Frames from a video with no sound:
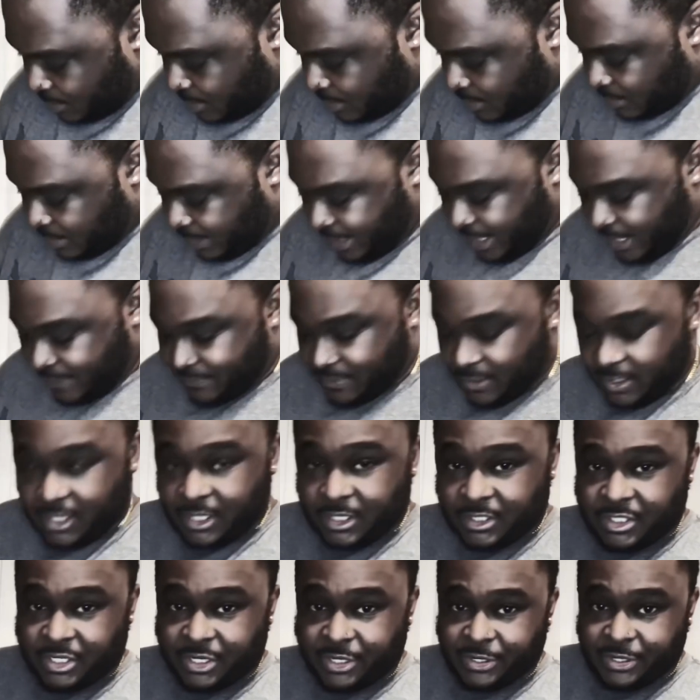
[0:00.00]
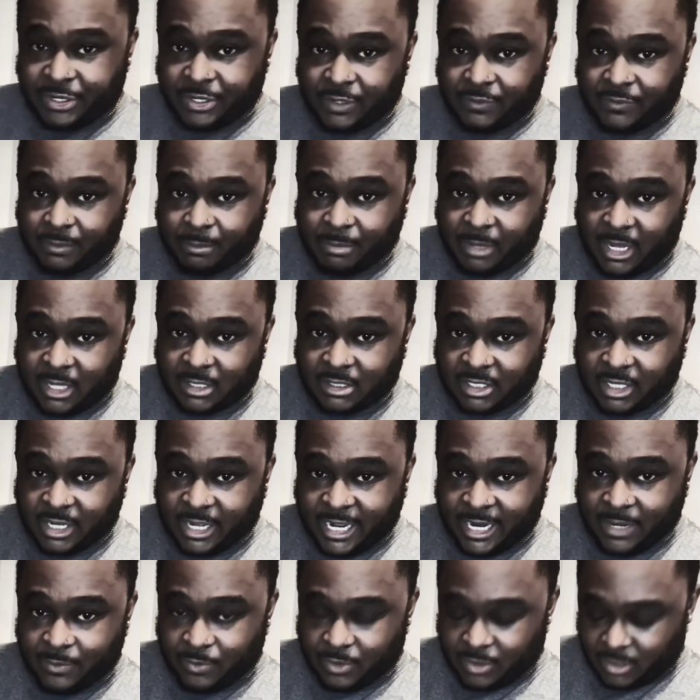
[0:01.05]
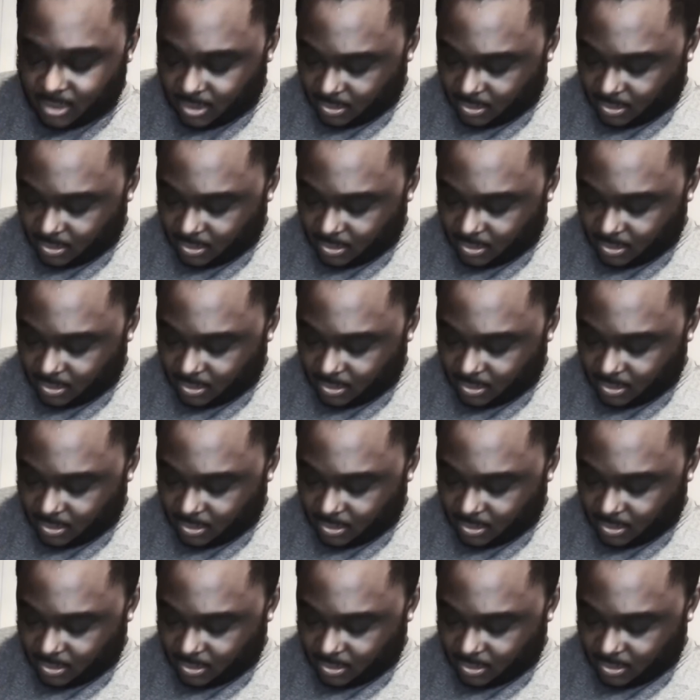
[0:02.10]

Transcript: I have the interior of the box lined with